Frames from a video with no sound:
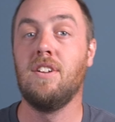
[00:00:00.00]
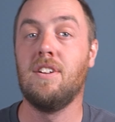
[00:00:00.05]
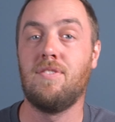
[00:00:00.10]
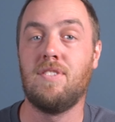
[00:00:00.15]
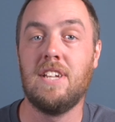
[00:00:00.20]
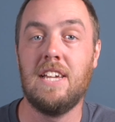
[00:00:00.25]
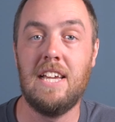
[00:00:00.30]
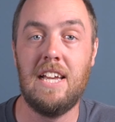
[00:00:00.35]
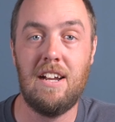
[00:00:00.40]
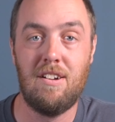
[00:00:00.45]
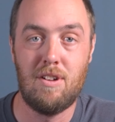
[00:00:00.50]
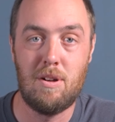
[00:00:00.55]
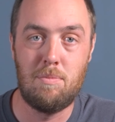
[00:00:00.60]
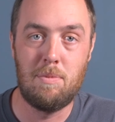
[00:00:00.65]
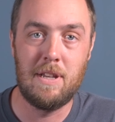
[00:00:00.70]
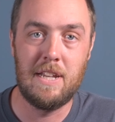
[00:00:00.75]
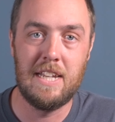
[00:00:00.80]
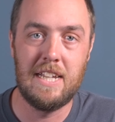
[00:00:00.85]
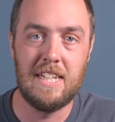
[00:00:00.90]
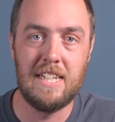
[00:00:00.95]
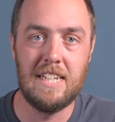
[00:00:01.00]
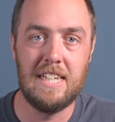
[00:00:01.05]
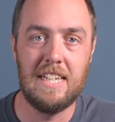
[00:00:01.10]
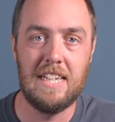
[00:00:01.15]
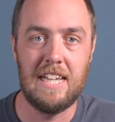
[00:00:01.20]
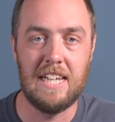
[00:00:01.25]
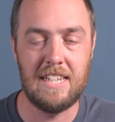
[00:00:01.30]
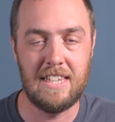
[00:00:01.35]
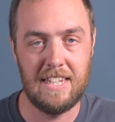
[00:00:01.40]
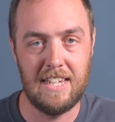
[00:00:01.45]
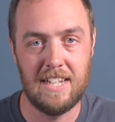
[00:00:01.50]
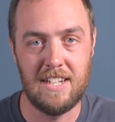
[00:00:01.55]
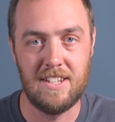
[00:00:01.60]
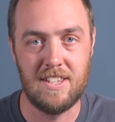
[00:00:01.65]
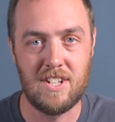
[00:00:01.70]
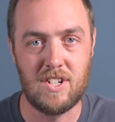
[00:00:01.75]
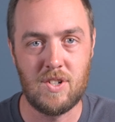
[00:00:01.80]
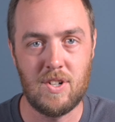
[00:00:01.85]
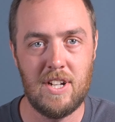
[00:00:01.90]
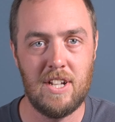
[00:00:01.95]
have to air up again at the end of
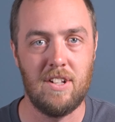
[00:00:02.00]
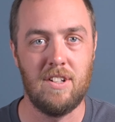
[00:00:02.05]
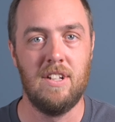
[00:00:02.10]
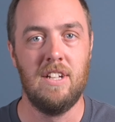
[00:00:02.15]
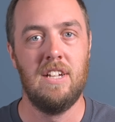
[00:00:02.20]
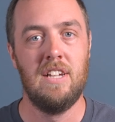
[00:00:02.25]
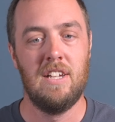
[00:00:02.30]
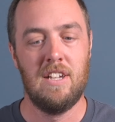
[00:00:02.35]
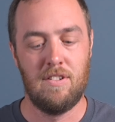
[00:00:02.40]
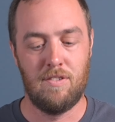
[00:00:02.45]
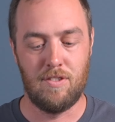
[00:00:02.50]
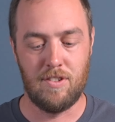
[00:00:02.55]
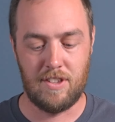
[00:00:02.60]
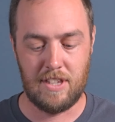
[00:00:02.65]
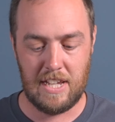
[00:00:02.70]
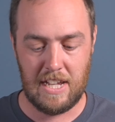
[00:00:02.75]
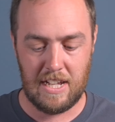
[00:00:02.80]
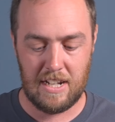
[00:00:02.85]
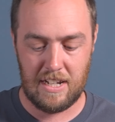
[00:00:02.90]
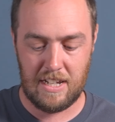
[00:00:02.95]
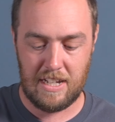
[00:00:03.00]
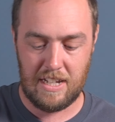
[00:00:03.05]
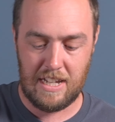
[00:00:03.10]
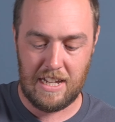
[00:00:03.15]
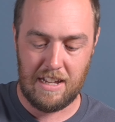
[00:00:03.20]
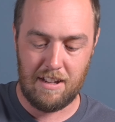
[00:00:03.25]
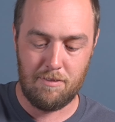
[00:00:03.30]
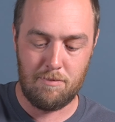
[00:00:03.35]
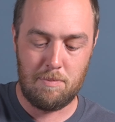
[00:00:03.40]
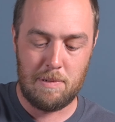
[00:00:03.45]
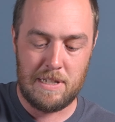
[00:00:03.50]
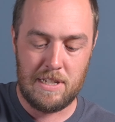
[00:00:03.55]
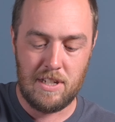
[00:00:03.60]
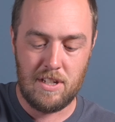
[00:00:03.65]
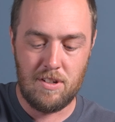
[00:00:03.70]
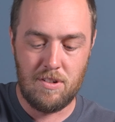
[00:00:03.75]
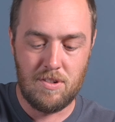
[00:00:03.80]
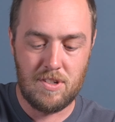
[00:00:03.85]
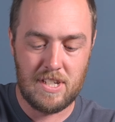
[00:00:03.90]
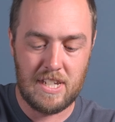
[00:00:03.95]
the trail. For that, I have been
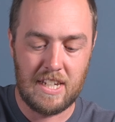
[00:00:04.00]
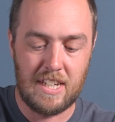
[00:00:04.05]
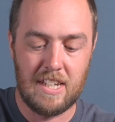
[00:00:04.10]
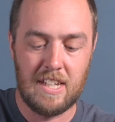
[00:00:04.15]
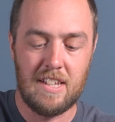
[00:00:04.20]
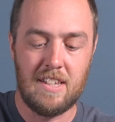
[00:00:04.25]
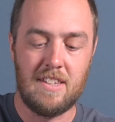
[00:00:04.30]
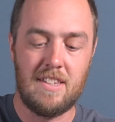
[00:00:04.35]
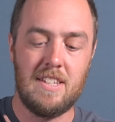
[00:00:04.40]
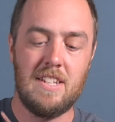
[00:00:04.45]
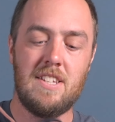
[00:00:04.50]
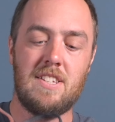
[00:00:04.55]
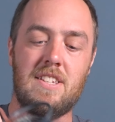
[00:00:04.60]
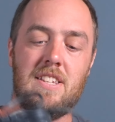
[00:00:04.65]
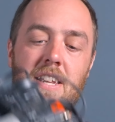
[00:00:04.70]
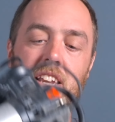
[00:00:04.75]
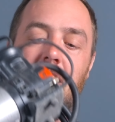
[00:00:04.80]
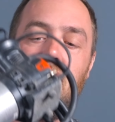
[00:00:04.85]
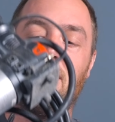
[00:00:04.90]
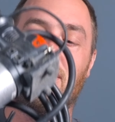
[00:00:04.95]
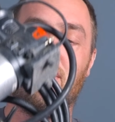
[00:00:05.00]
using this air